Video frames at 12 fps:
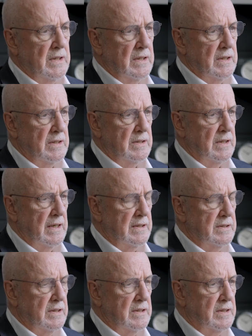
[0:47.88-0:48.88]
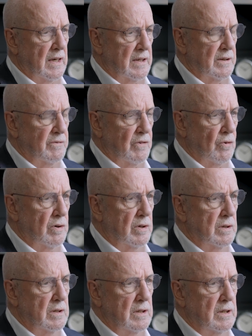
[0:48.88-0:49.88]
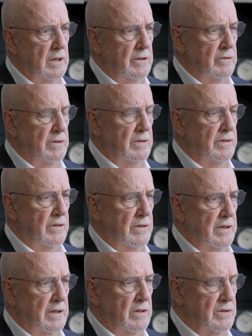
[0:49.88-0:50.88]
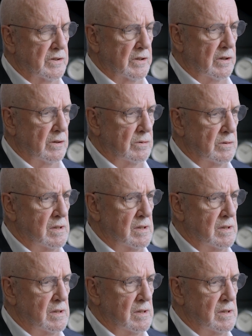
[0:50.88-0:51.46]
in 1894, 130 years ago.